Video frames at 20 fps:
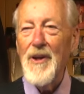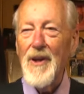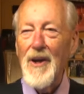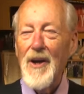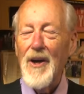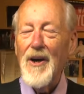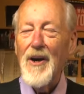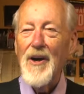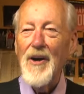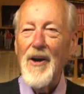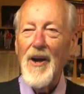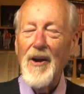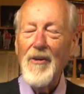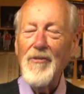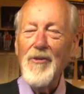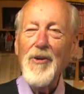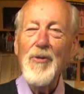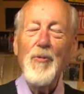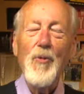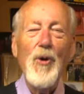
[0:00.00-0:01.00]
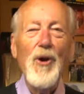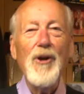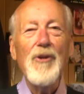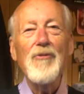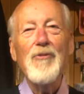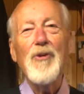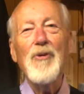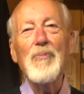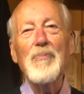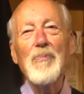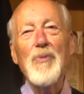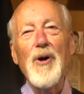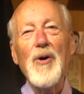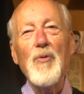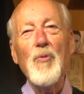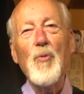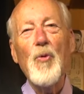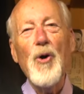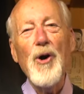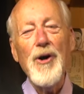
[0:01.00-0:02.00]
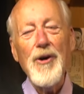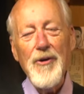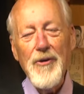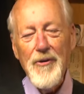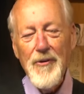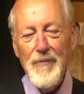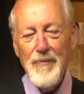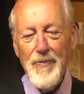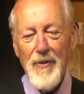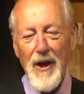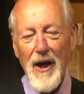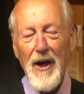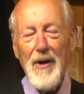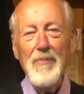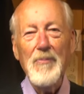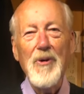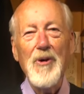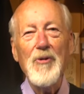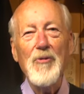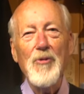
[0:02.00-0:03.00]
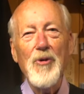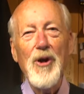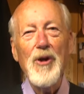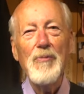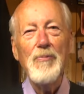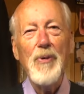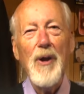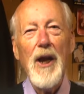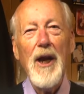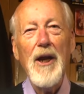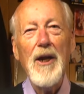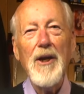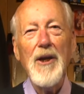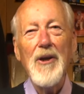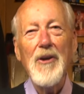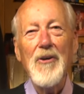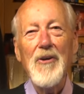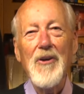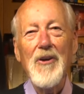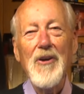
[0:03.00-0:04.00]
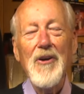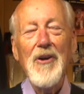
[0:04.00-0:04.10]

Uh, every one of them but one had been repainted